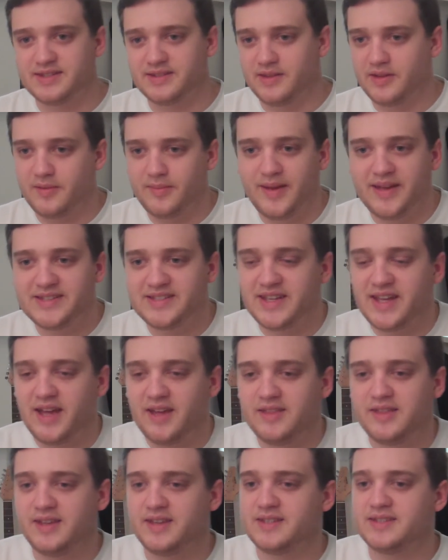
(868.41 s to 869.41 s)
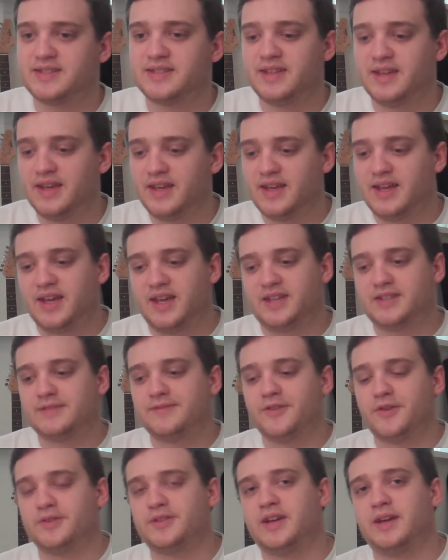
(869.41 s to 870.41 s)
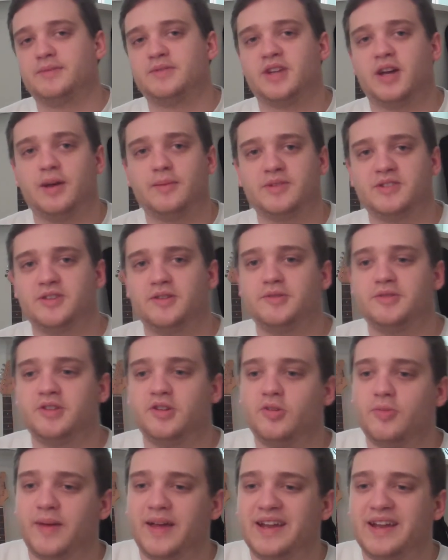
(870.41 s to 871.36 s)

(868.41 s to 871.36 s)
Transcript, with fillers: The Amazing Atheist, his full-time job is YouTube,